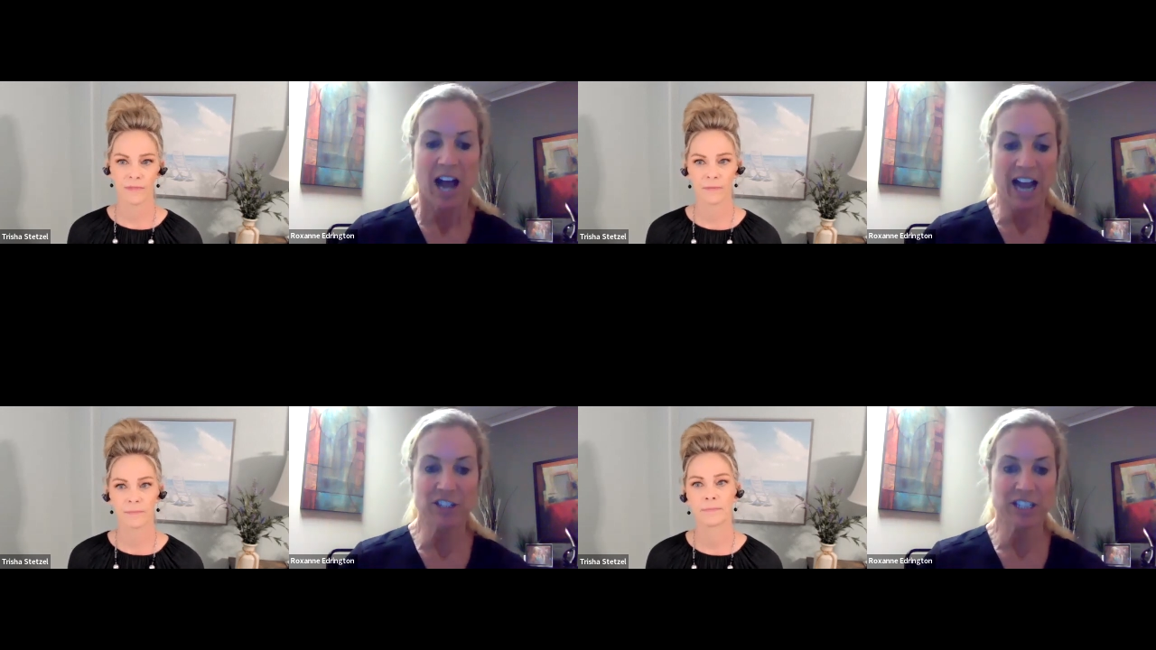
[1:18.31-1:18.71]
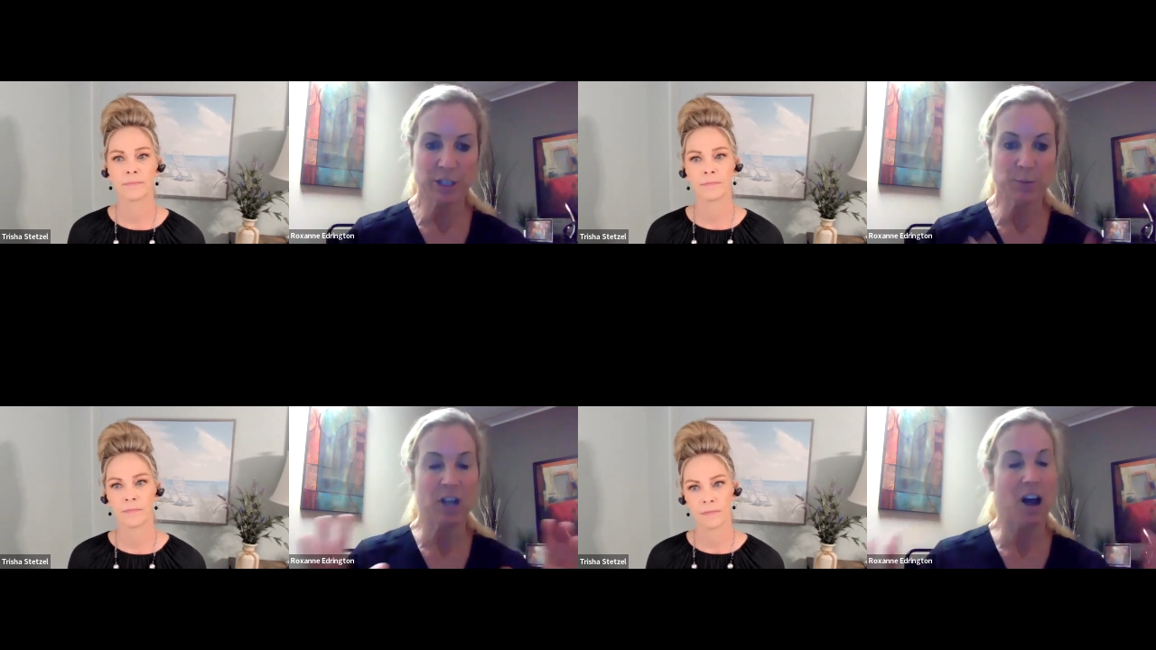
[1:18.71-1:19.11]
Speaker 1: Actually,
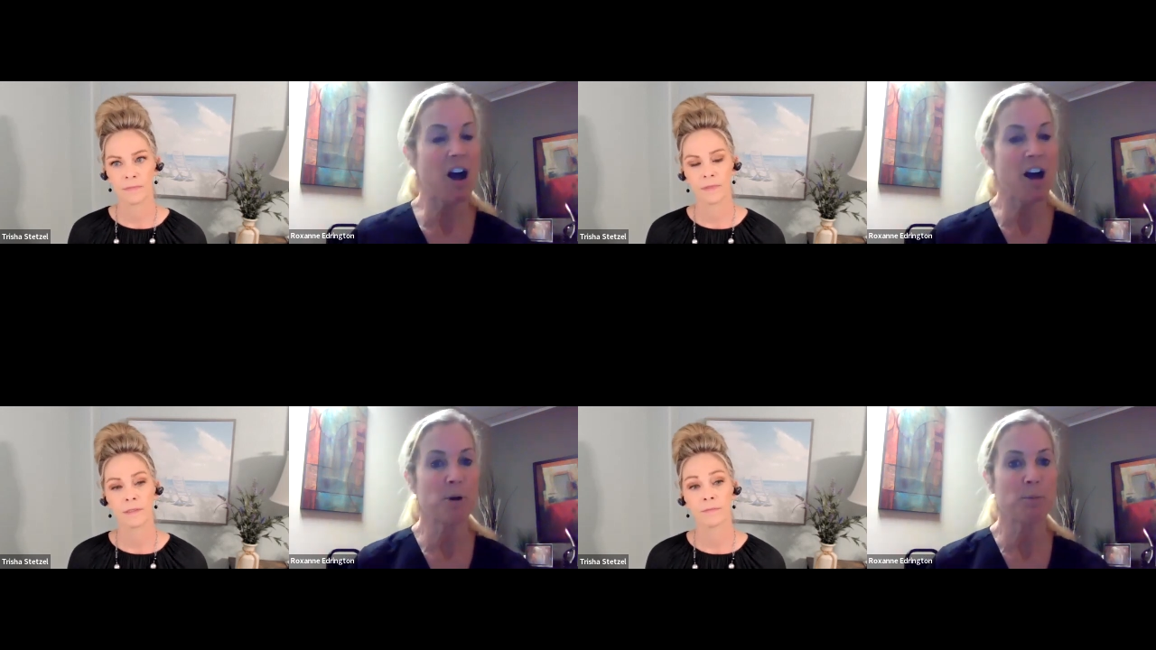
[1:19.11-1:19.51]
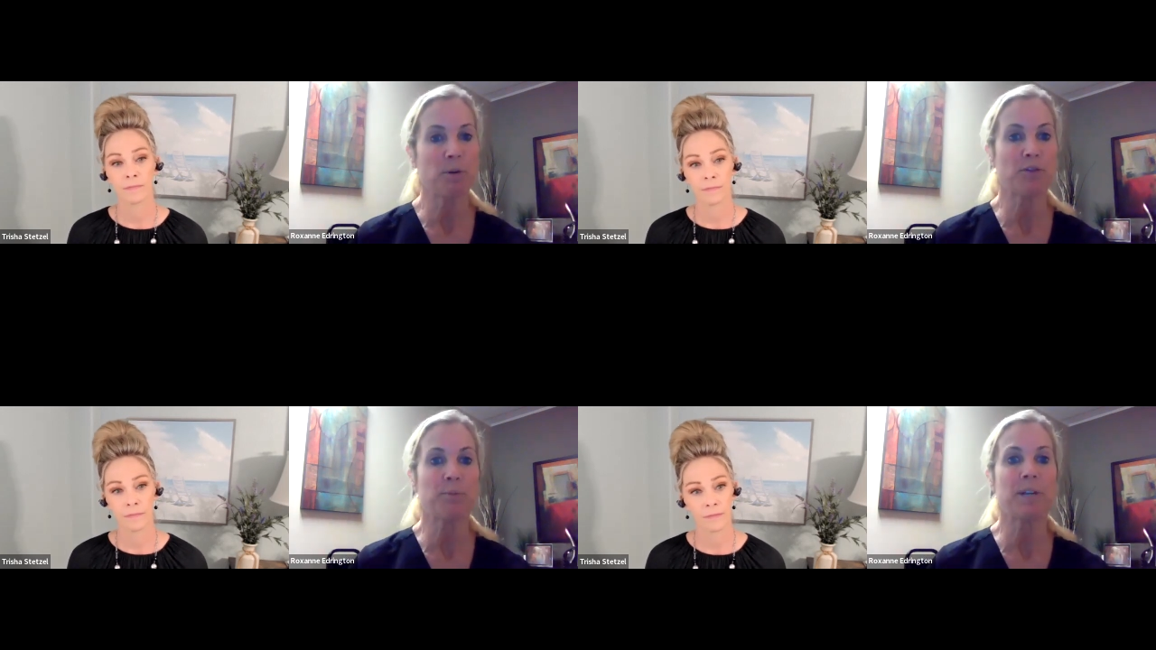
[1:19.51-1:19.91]
this was an aha
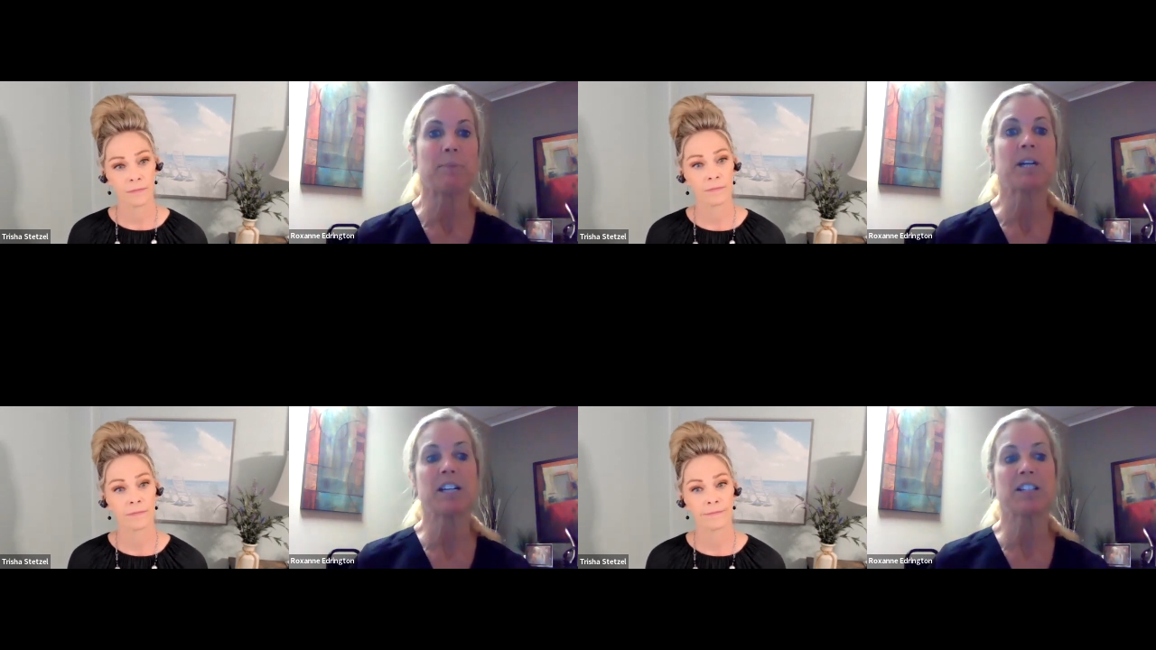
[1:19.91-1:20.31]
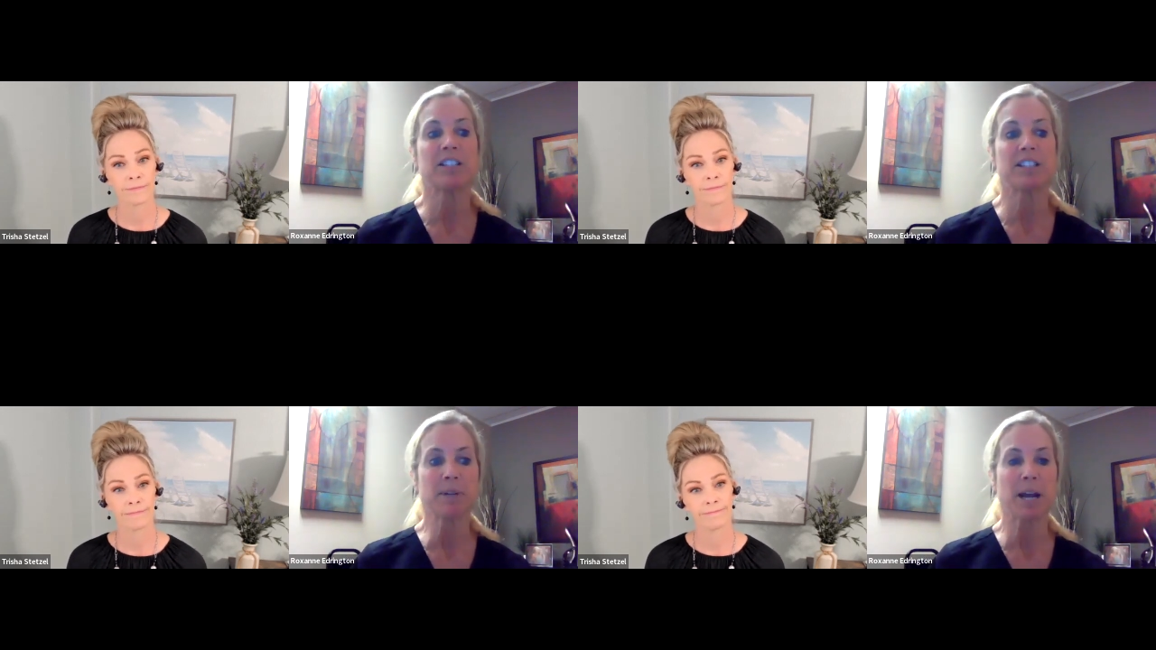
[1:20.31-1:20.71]
moment for me
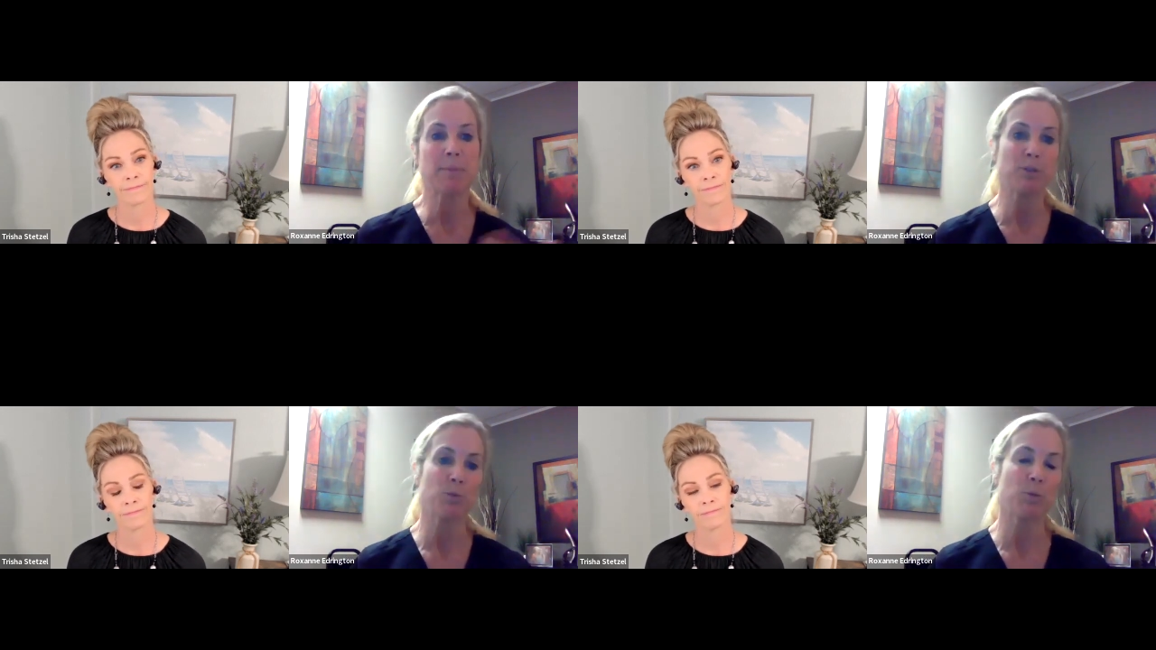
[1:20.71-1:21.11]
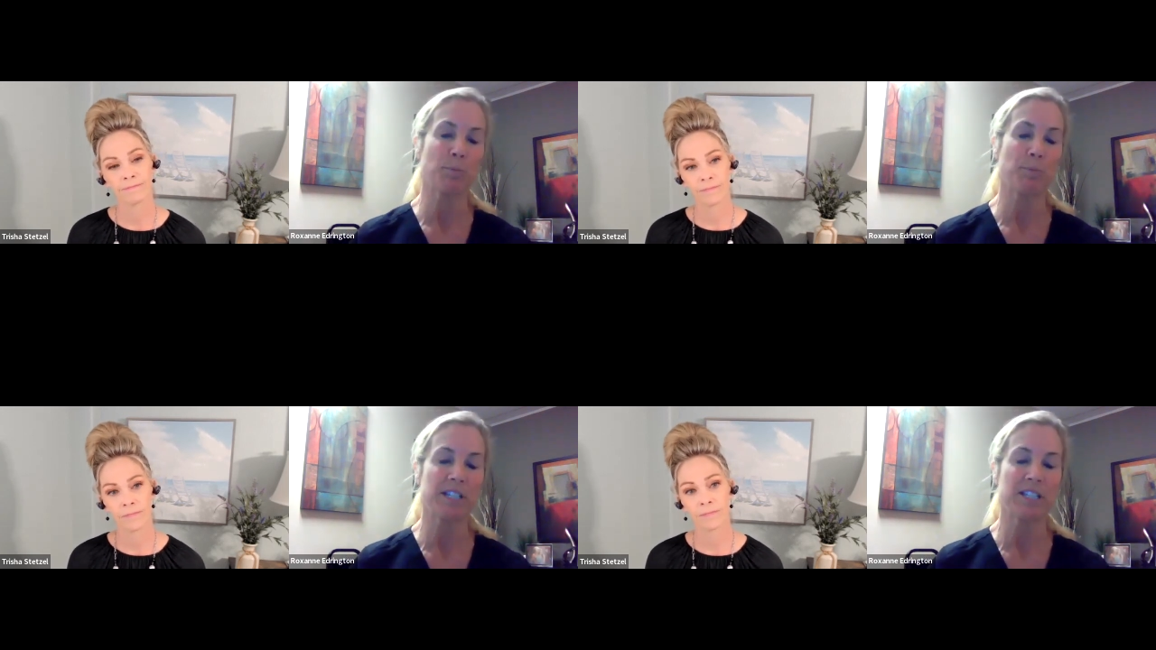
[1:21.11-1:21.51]
because sometimes when we're
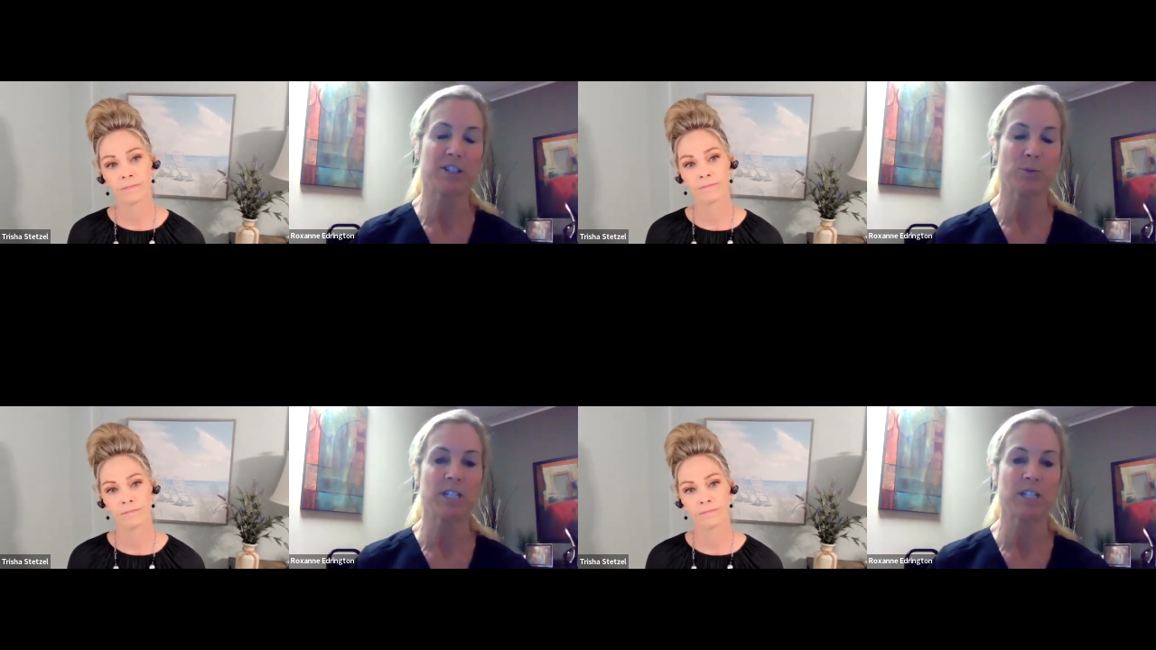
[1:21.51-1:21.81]
in business,